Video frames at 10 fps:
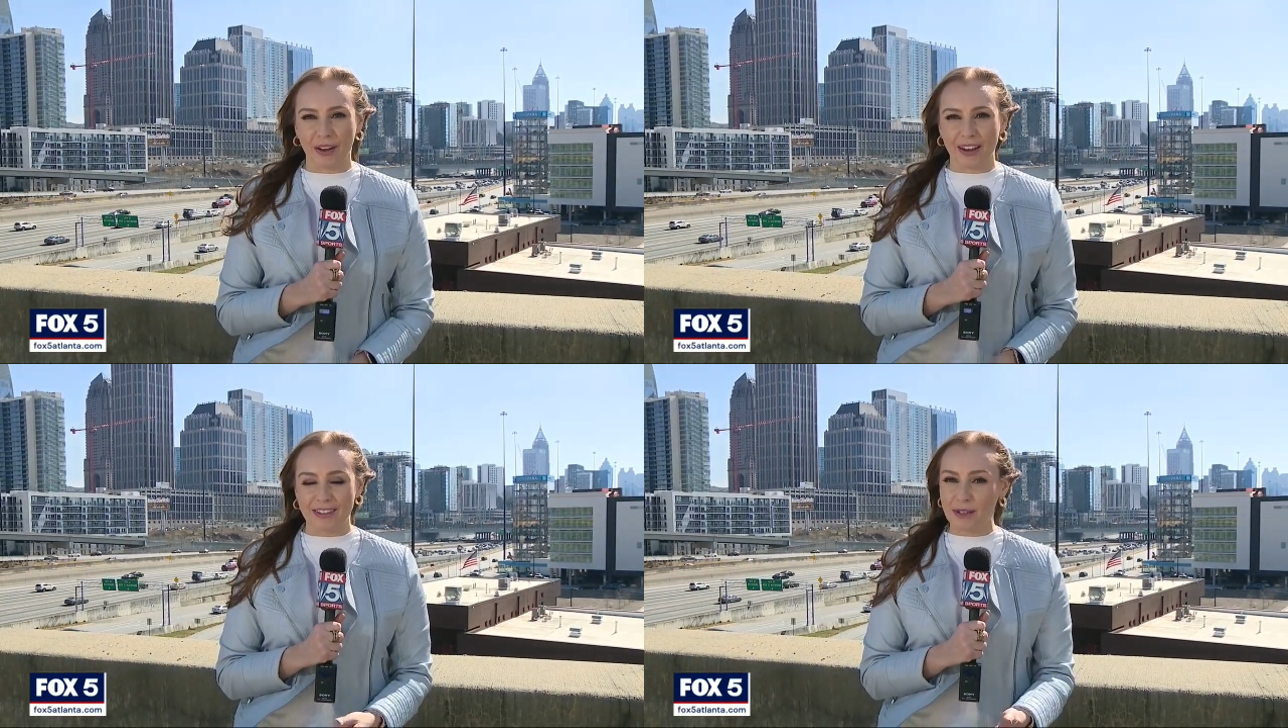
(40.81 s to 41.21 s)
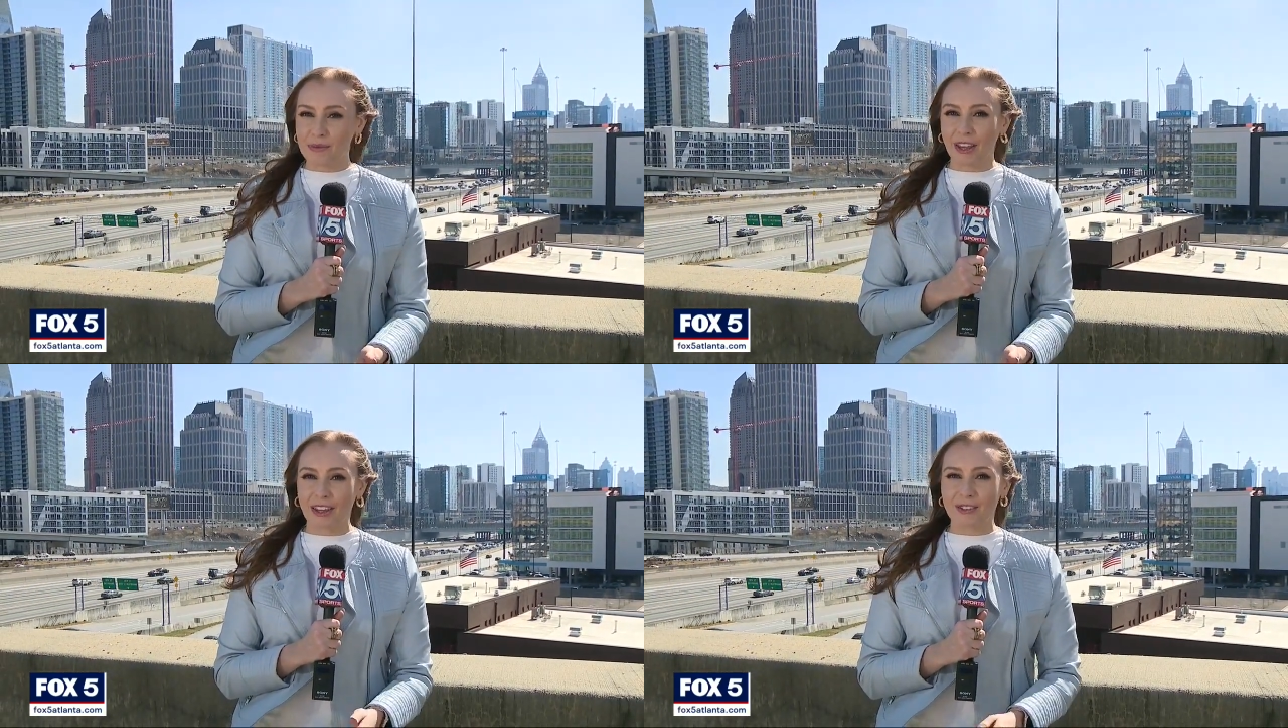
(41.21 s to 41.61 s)
and it
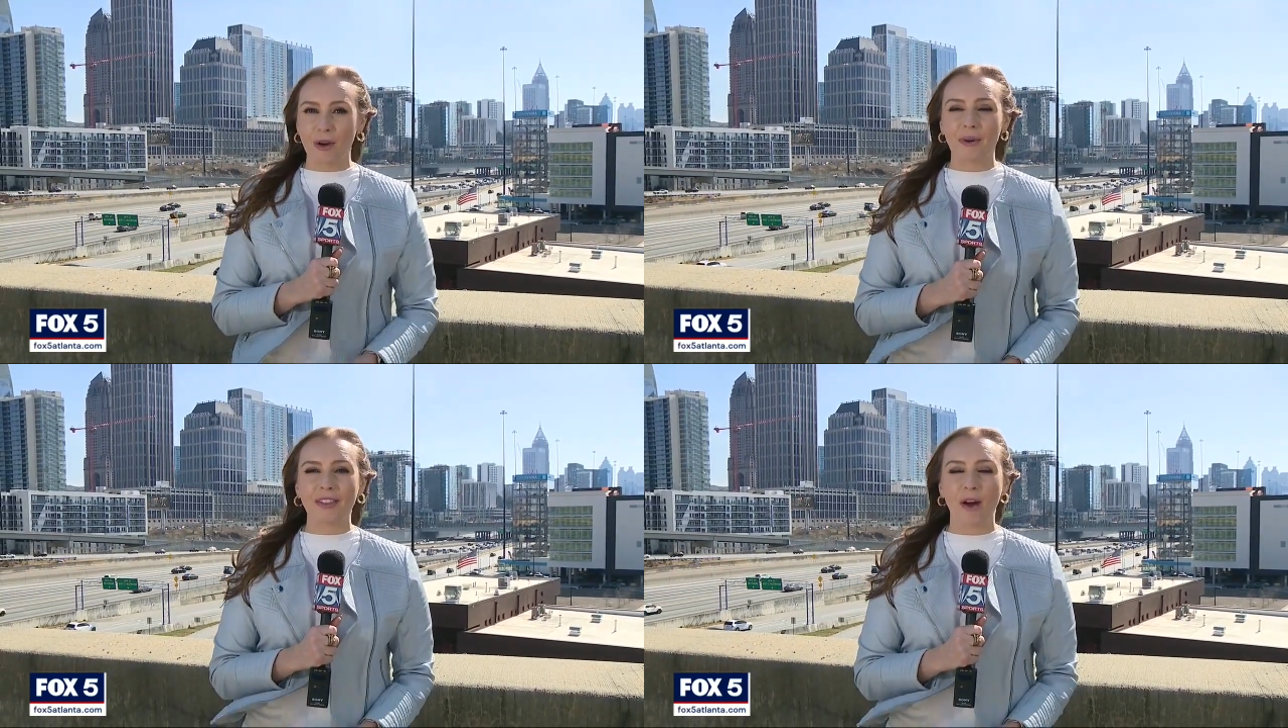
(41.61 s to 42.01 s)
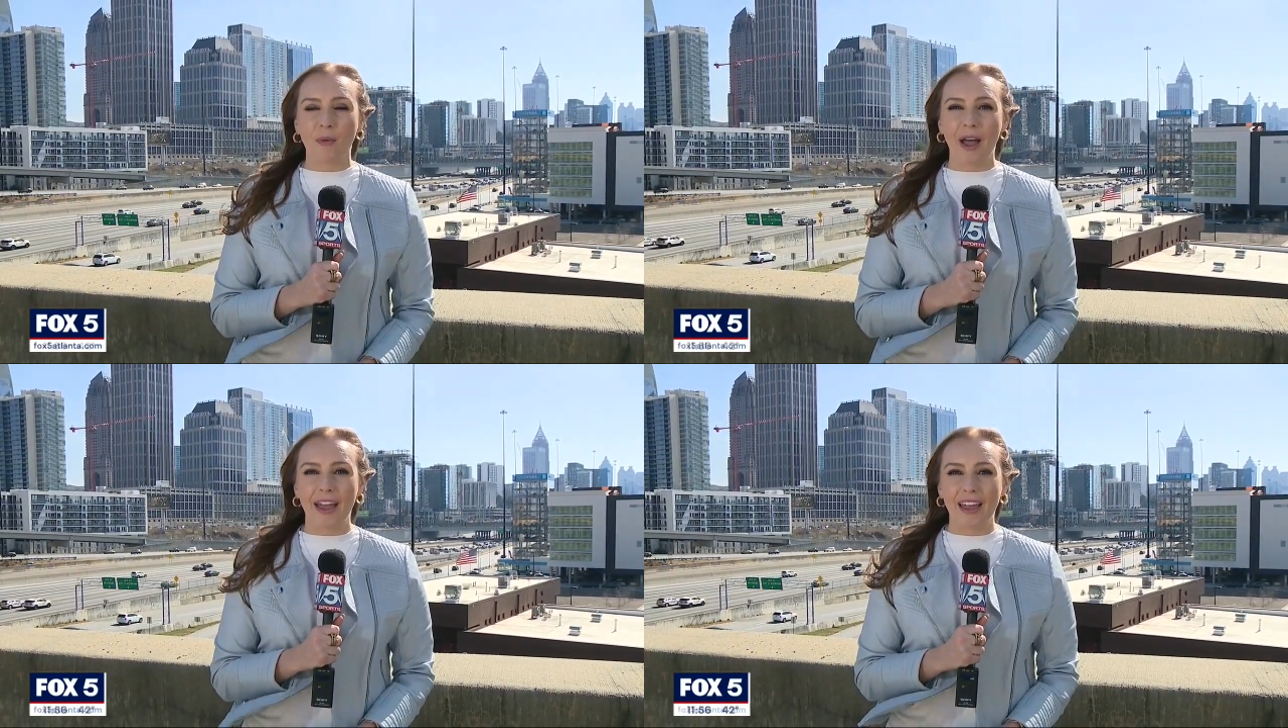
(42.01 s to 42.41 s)
seems like it's going that
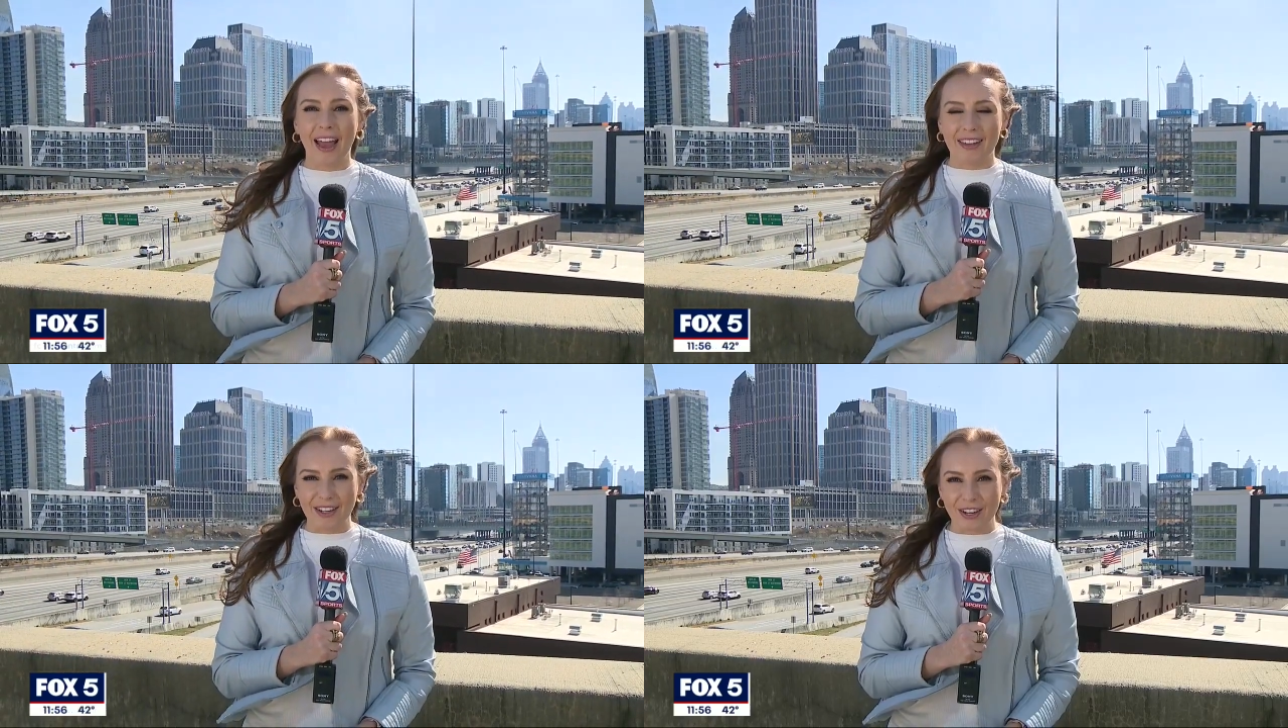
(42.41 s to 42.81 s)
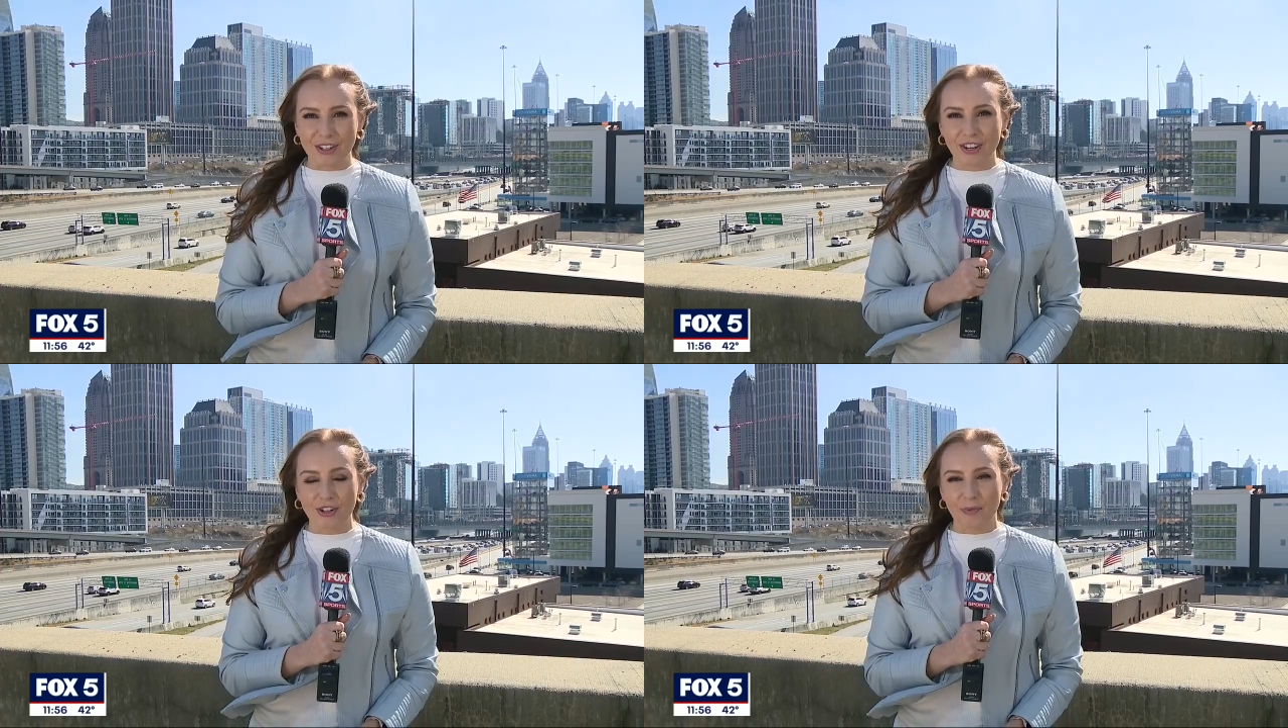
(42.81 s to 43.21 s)
way as he
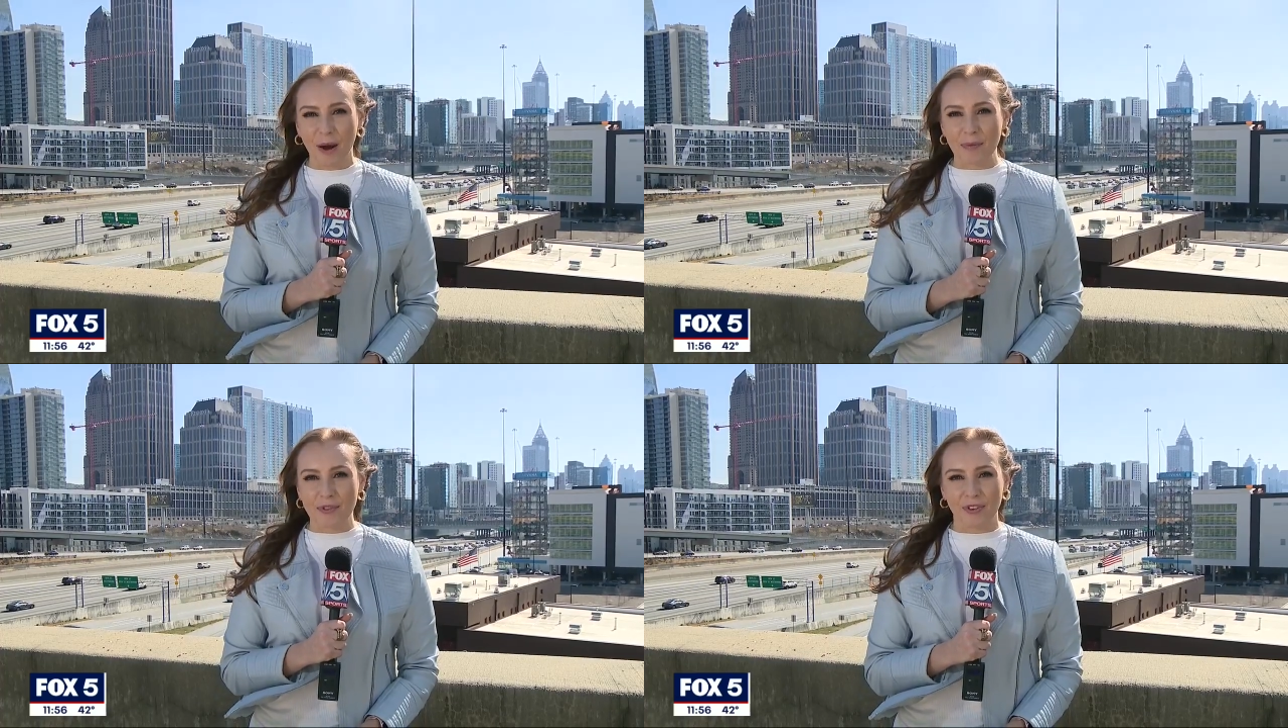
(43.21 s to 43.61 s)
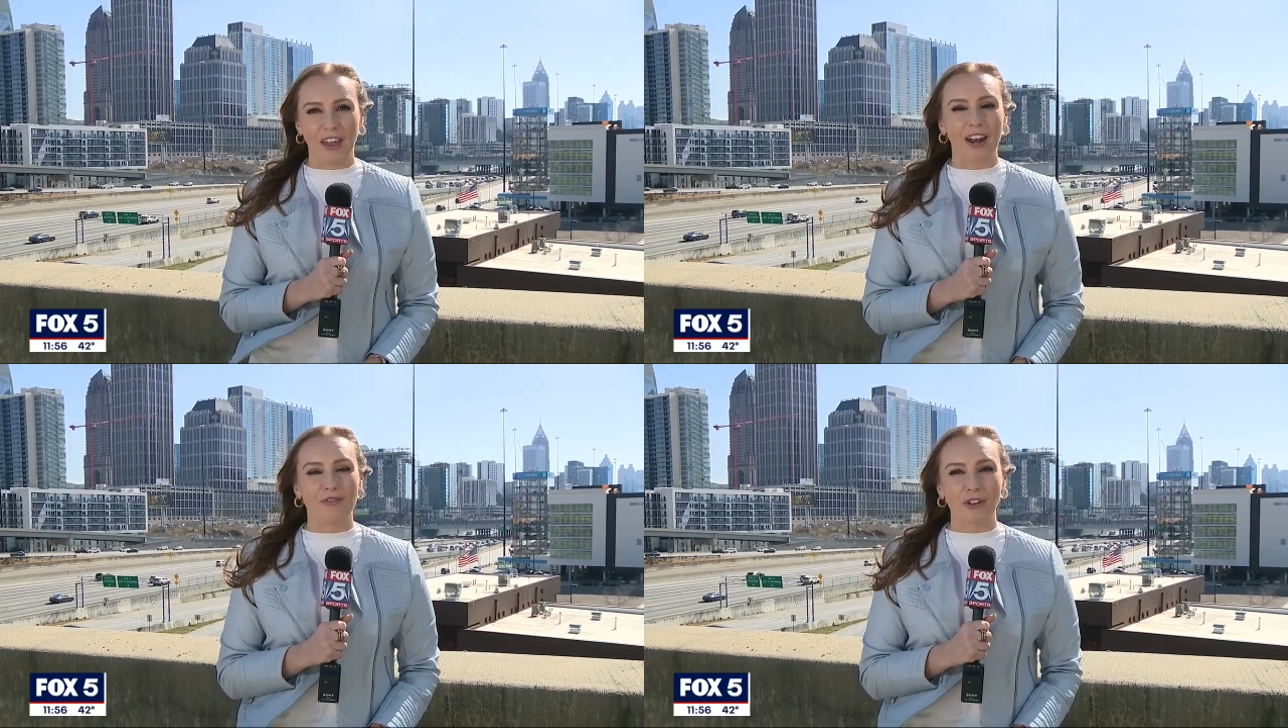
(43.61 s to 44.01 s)
continues preps for the
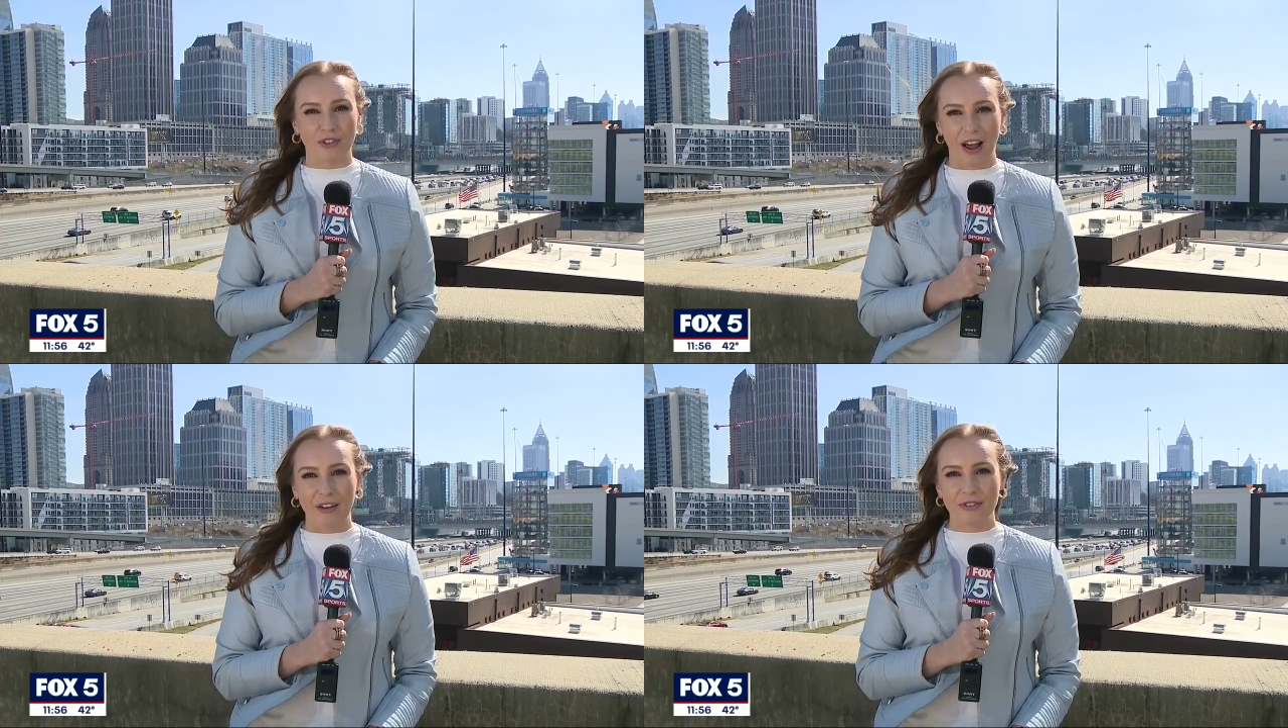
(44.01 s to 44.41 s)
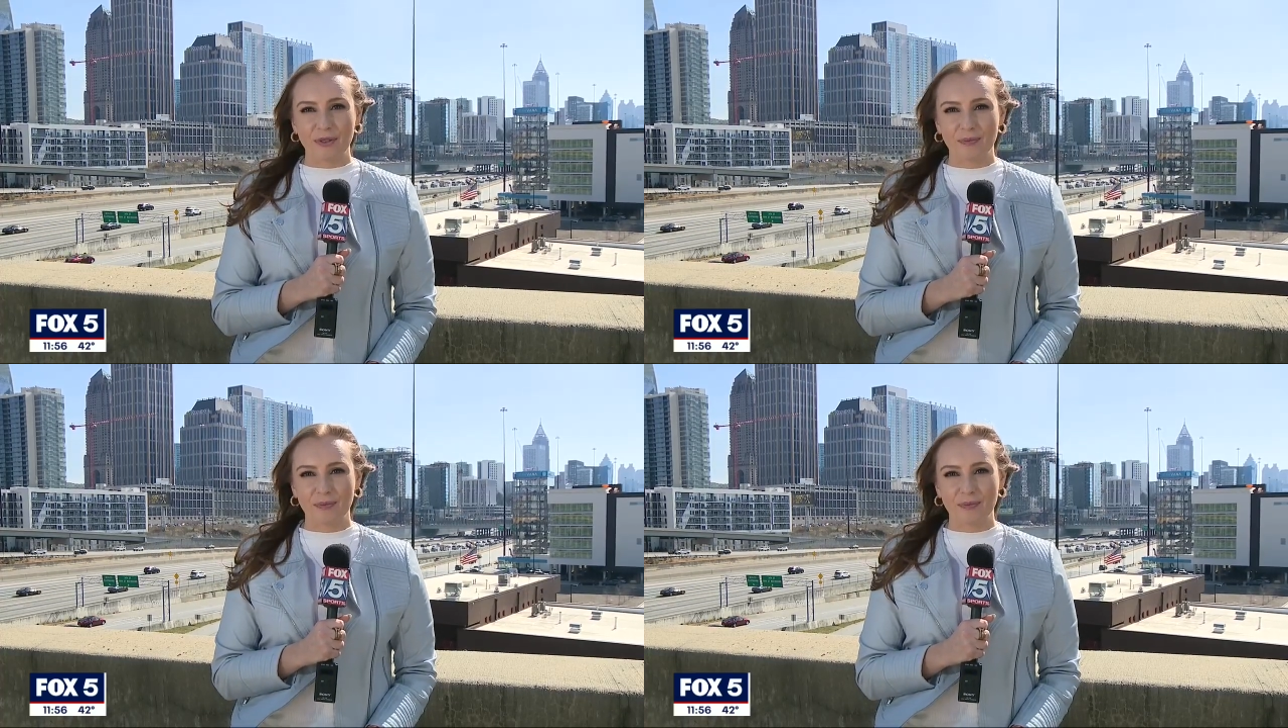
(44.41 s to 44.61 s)
NFL draft.